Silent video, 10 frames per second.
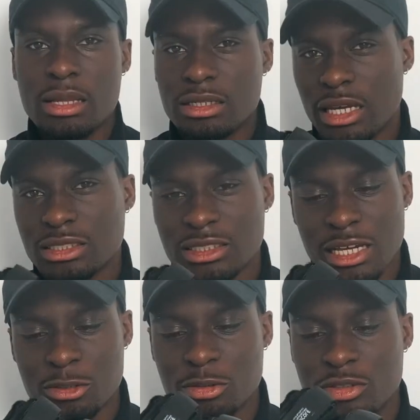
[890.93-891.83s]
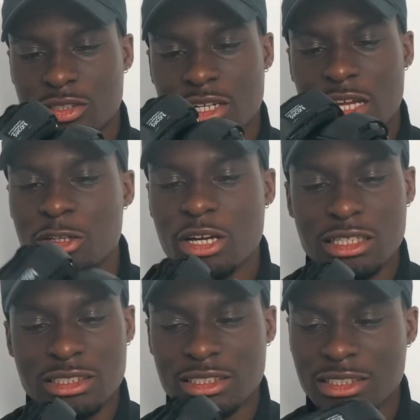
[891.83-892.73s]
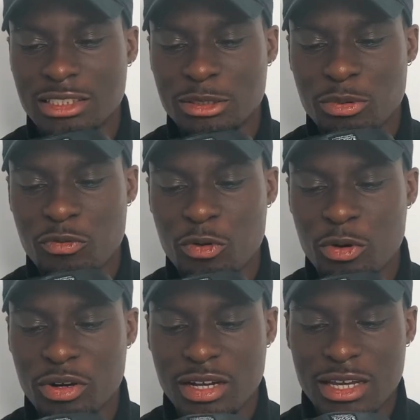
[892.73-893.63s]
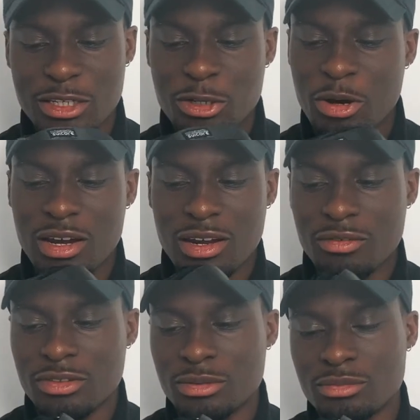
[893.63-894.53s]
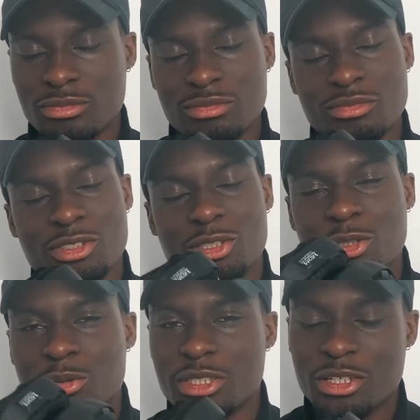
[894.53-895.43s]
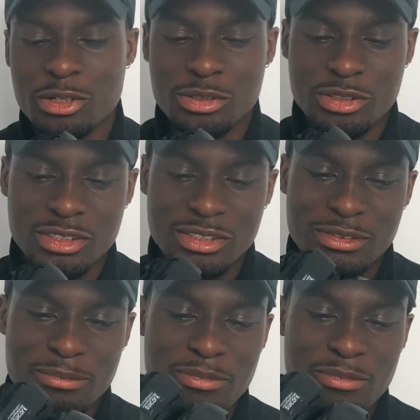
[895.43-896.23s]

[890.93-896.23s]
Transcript: Next sandal, and you guys have seen these before and you know I love them, Suicokes.